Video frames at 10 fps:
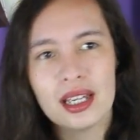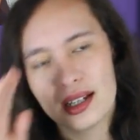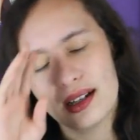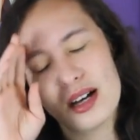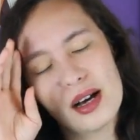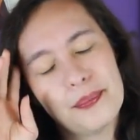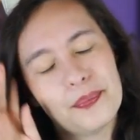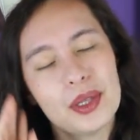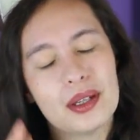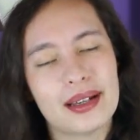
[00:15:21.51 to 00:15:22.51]

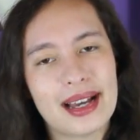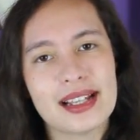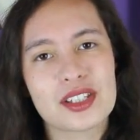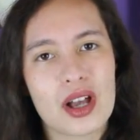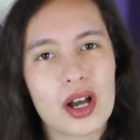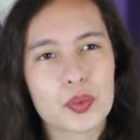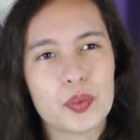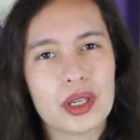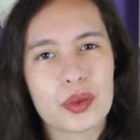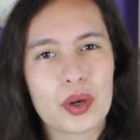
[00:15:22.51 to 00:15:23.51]
I talked
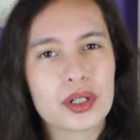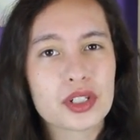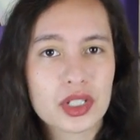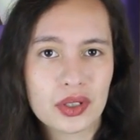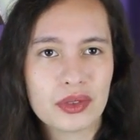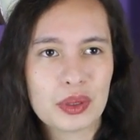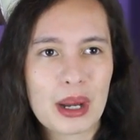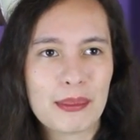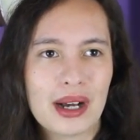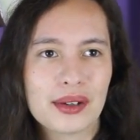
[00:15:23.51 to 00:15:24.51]
with 1 or 2 of you
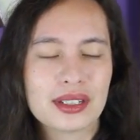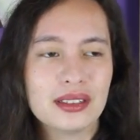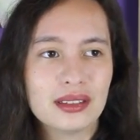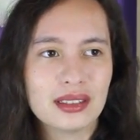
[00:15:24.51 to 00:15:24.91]
about